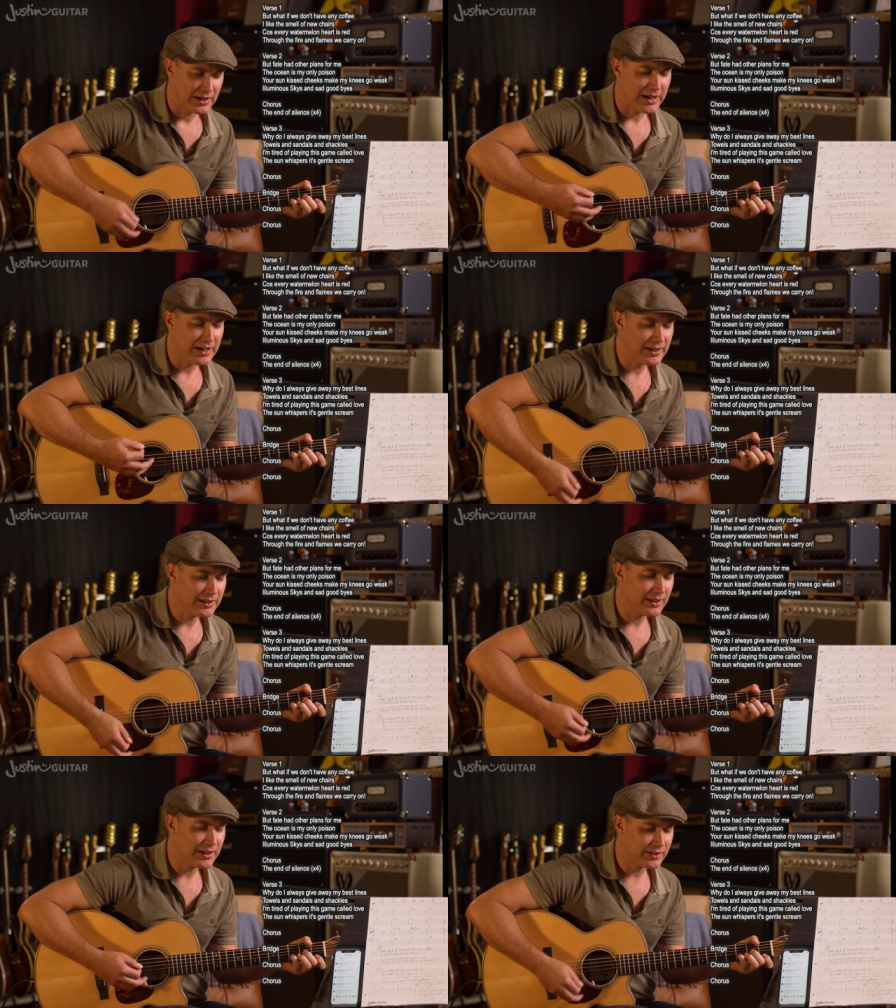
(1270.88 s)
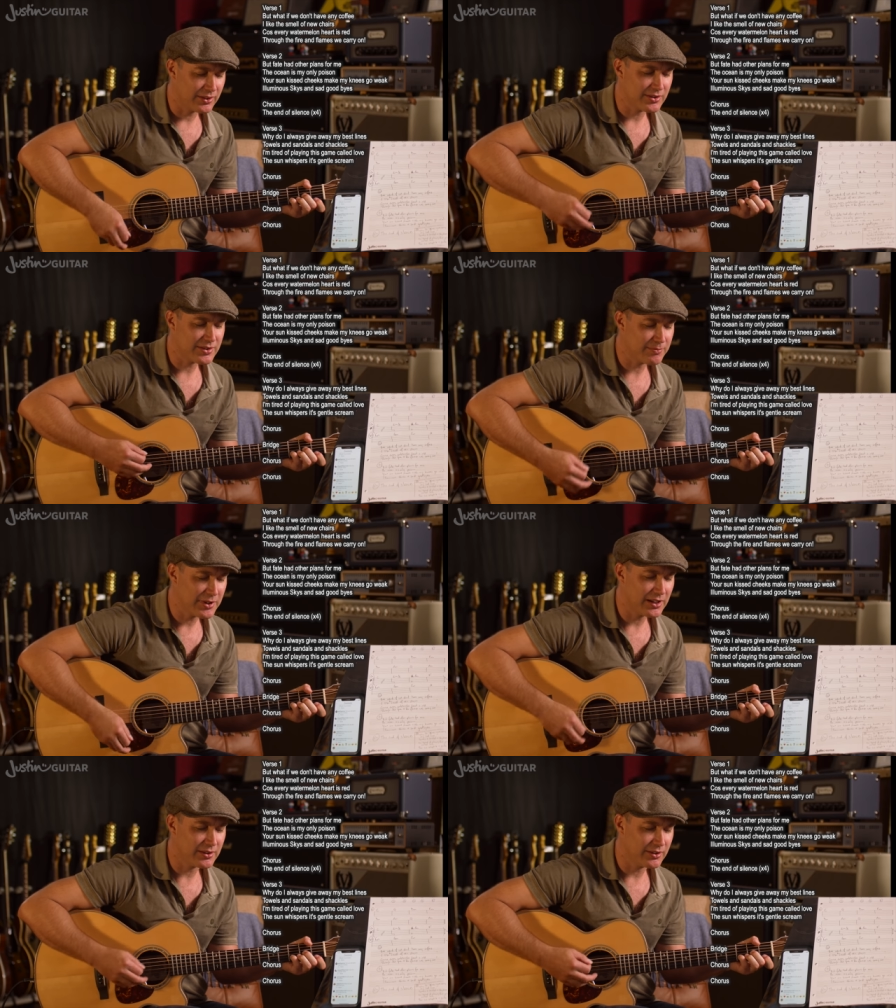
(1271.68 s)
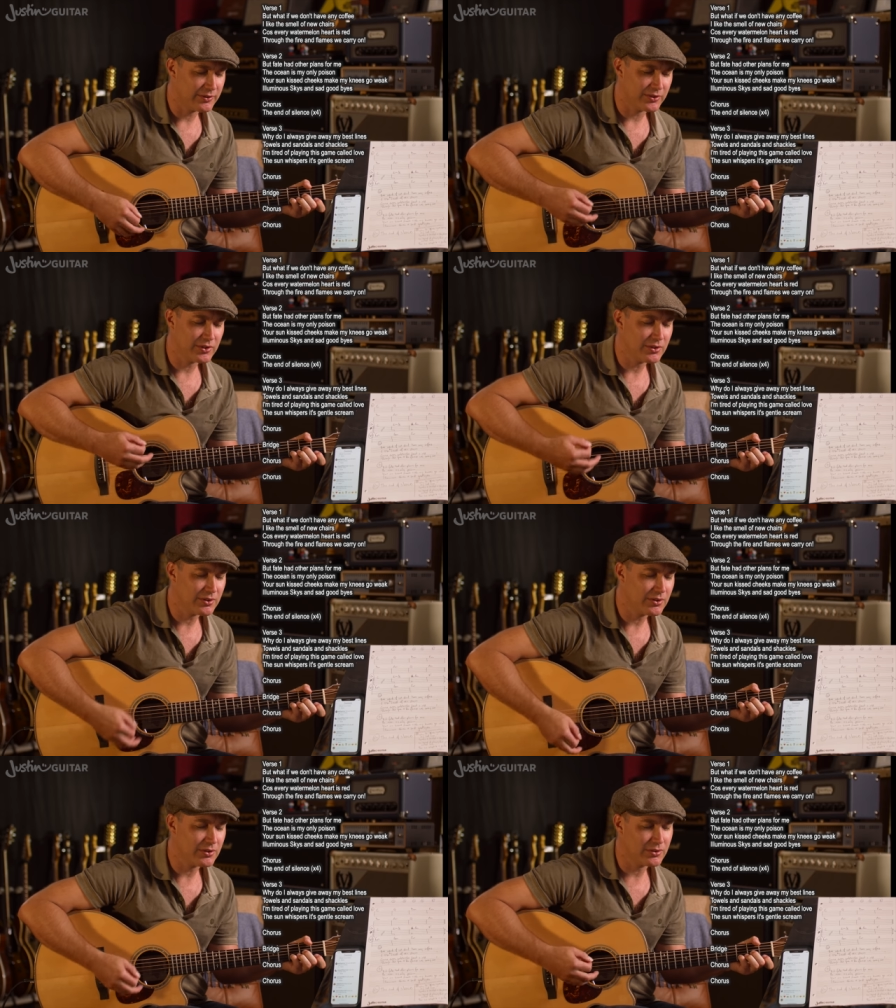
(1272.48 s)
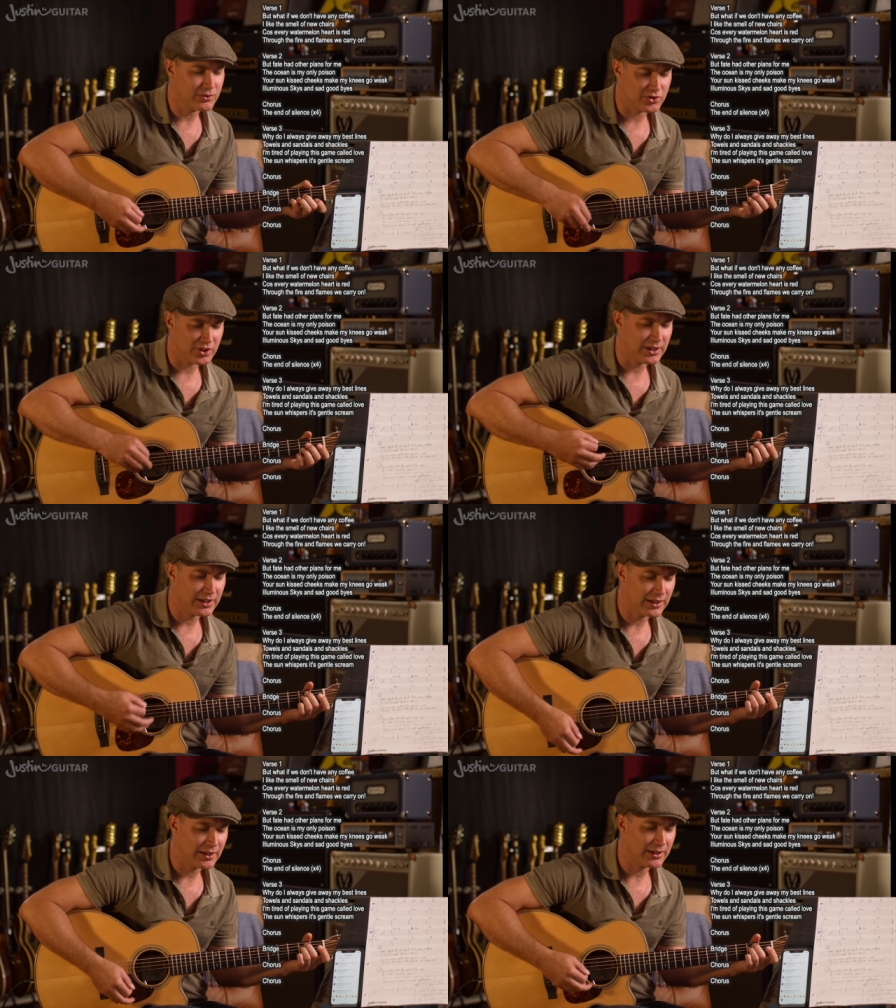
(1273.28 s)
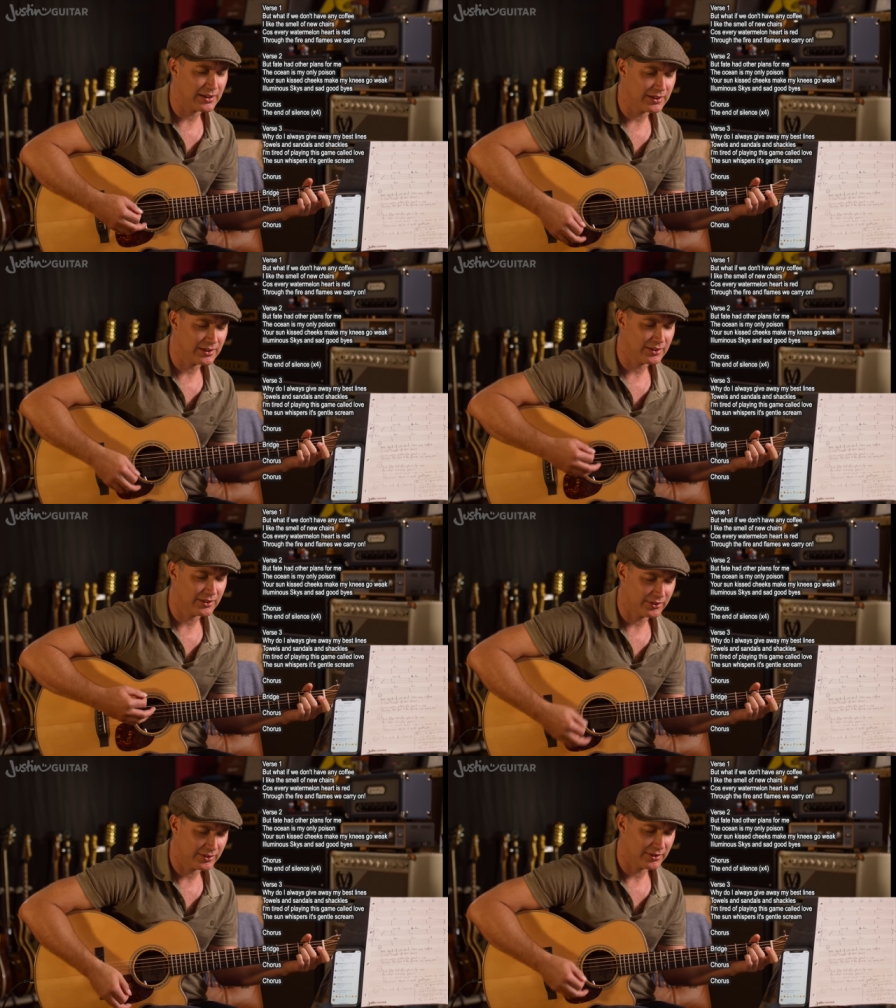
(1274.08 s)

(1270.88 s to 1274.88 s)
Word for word: I like the smell of new jazz